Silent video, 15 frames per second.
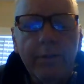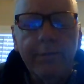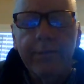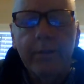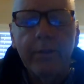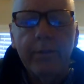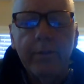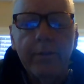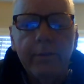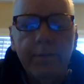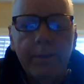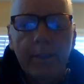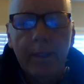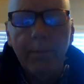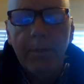and
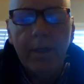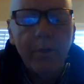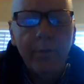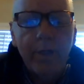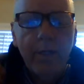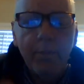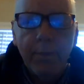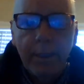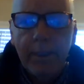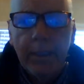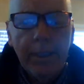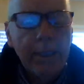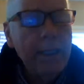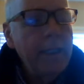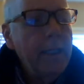offensive, and I'm not trying to
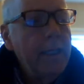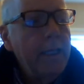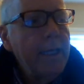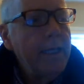be any of